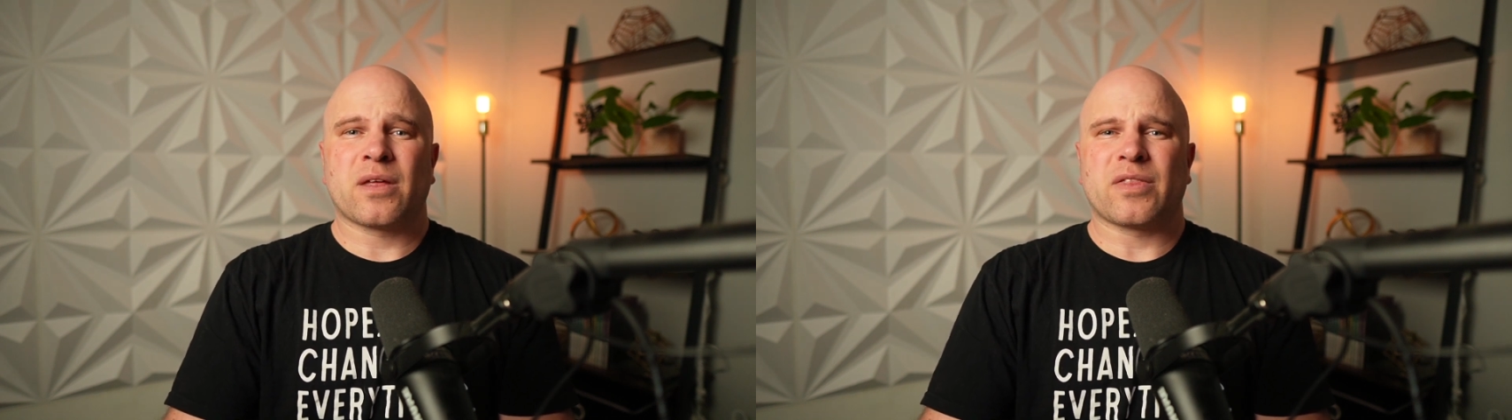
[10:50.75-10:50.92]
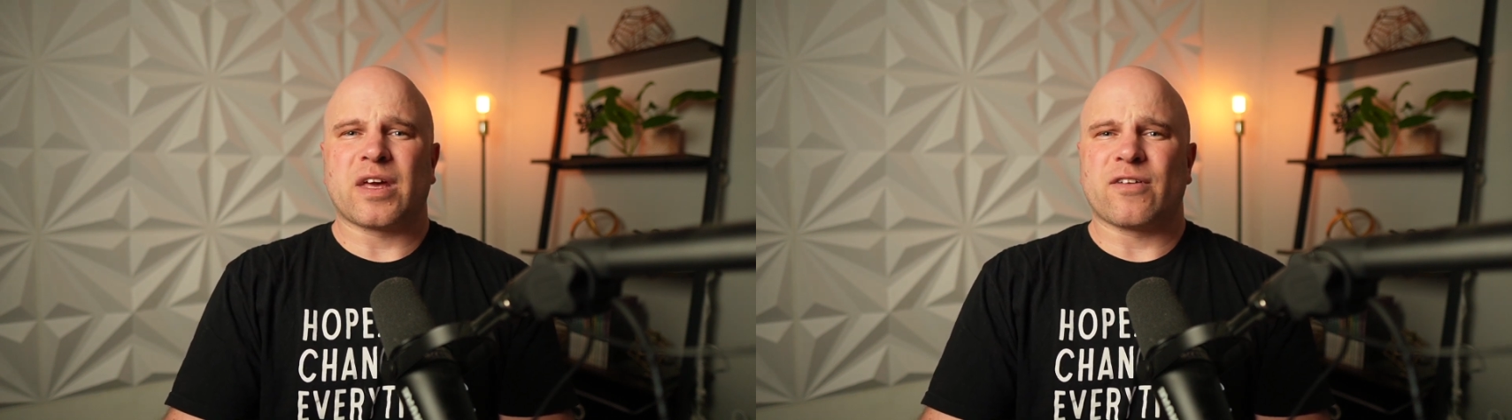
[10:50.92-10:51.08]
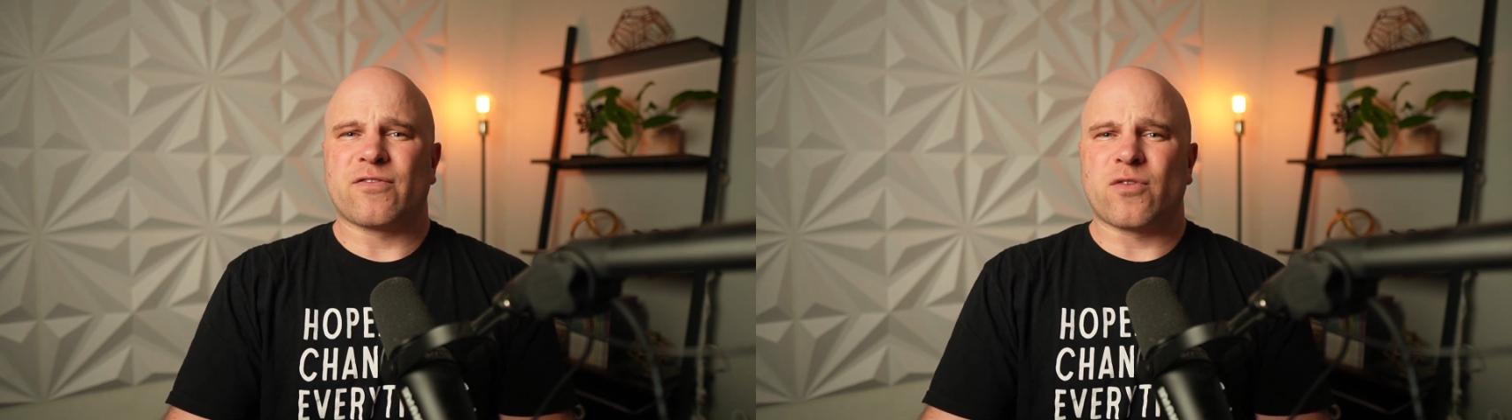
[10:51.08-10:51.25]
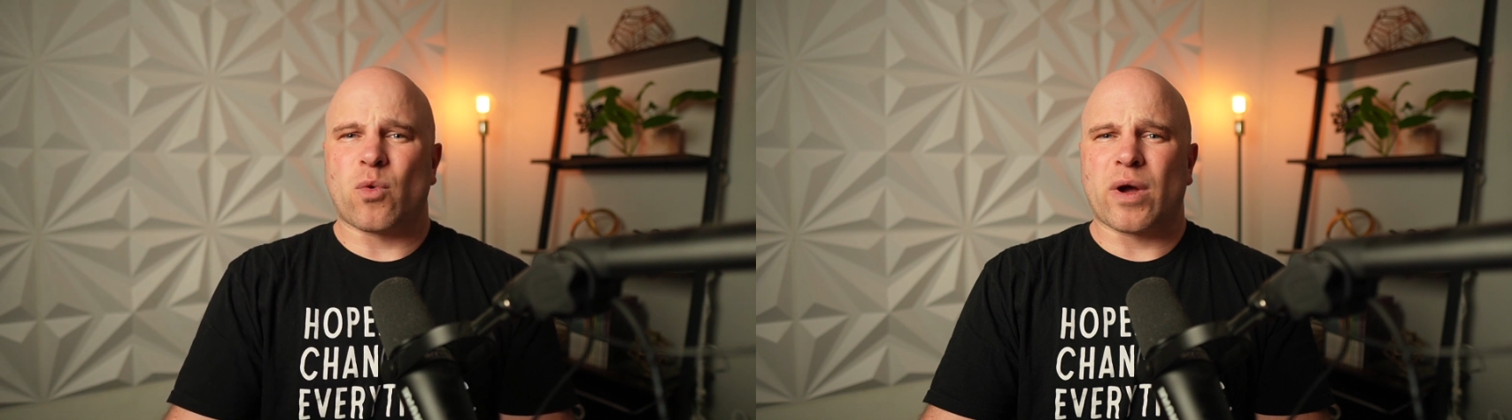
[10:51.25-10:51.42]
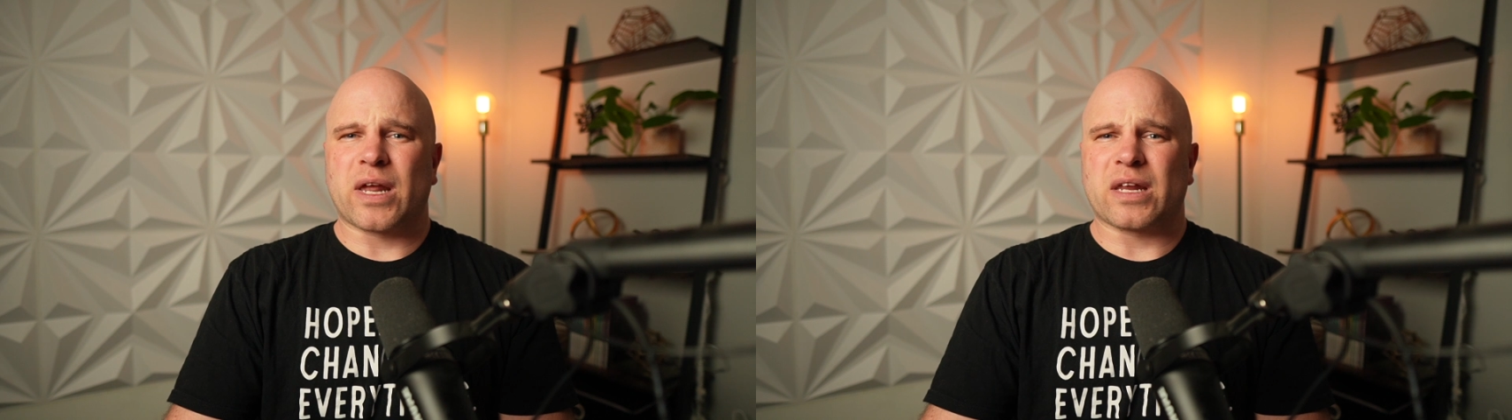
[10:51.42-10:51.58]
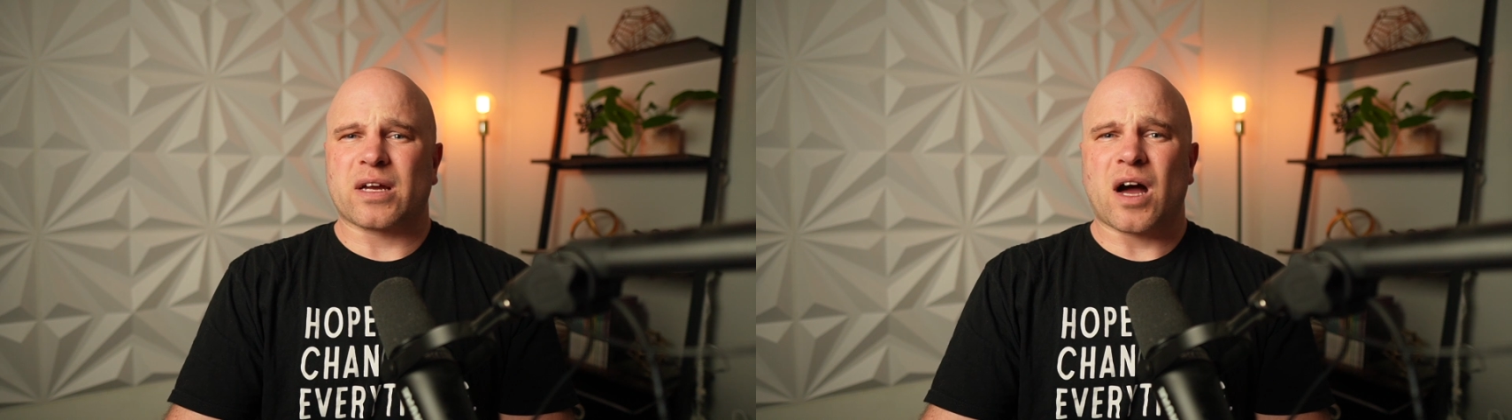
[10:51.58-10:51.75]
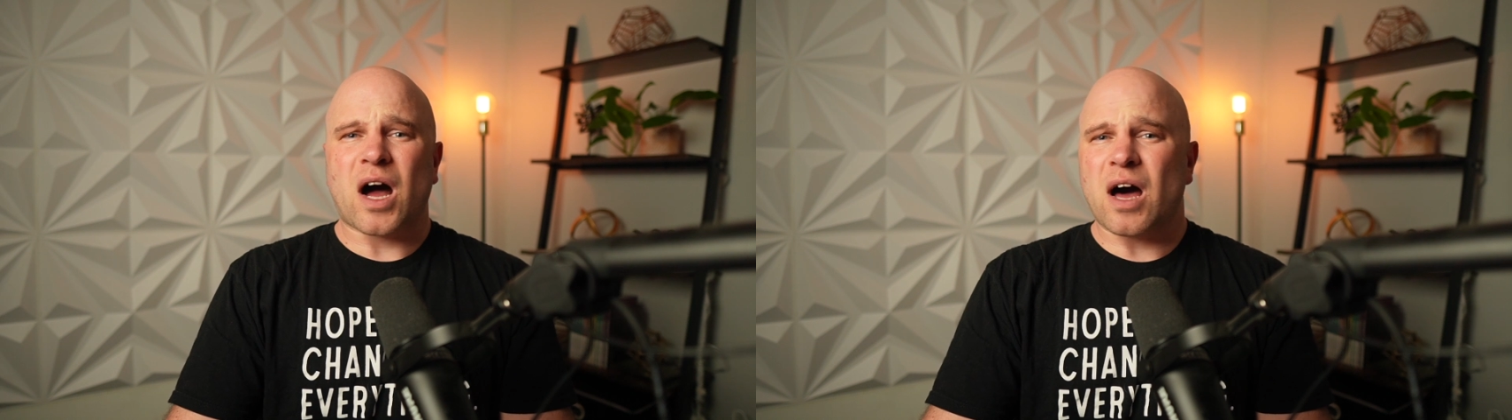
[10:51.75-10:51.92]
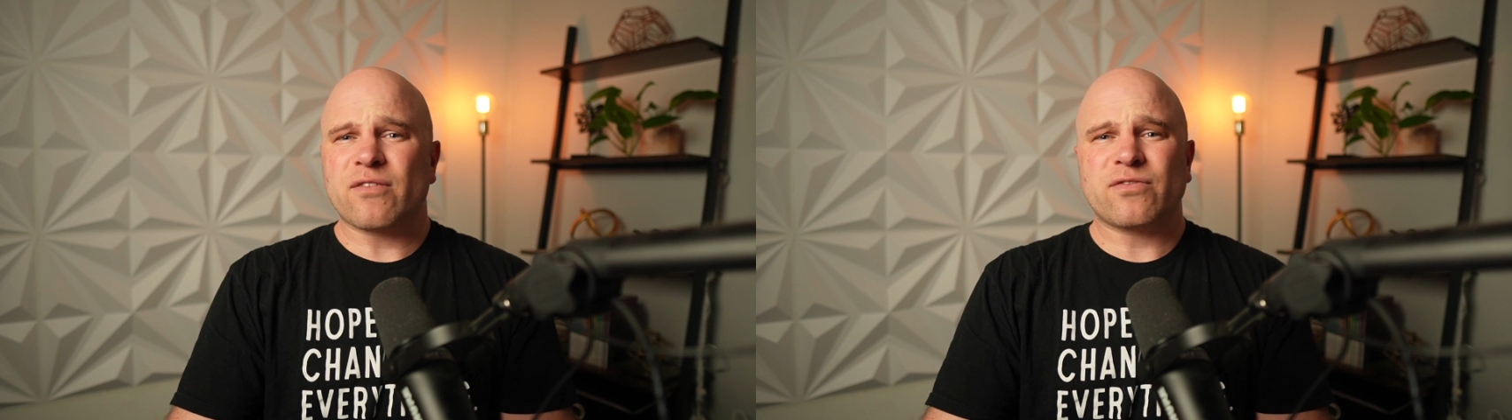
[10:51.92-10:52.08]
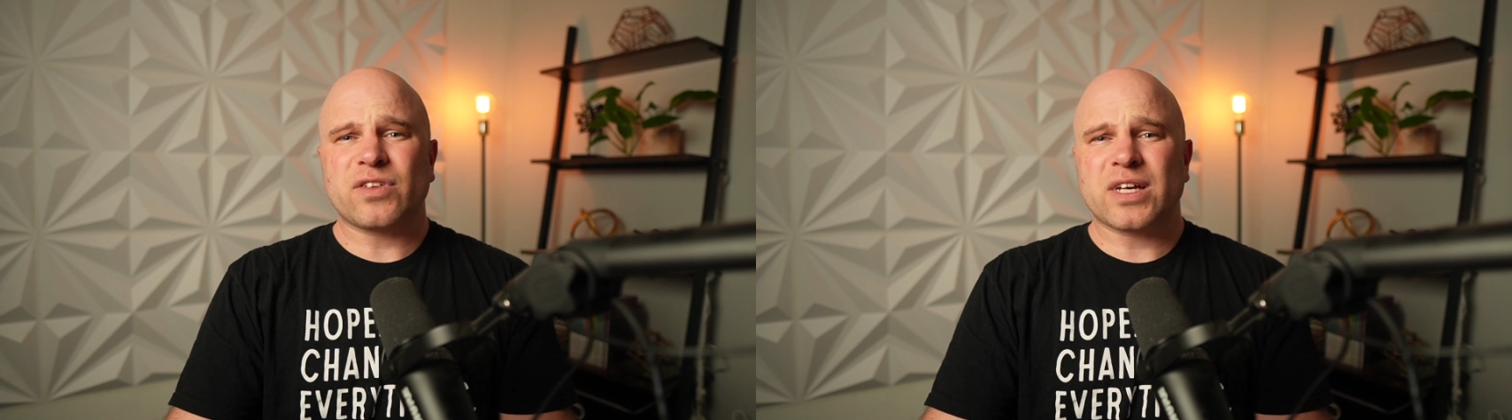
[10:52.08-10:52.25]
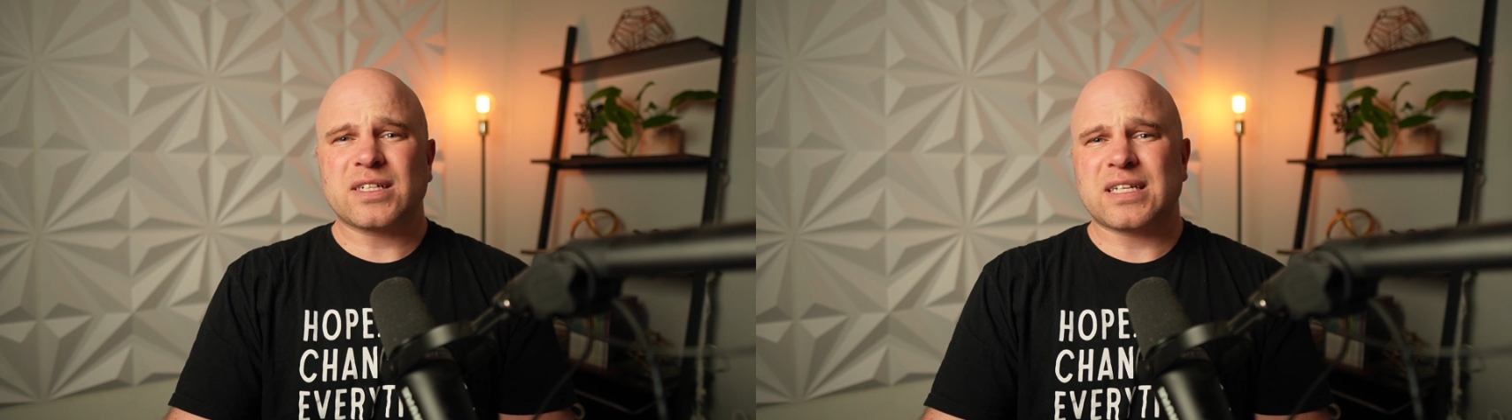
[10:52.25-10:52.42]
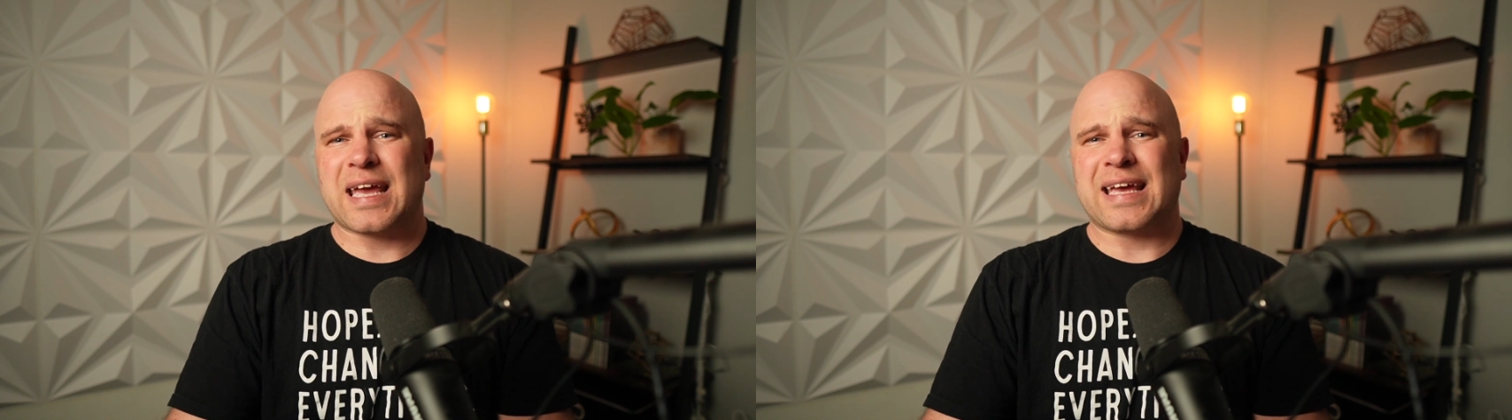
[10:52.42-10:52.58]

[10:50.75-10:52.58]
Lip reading: They avoid conflict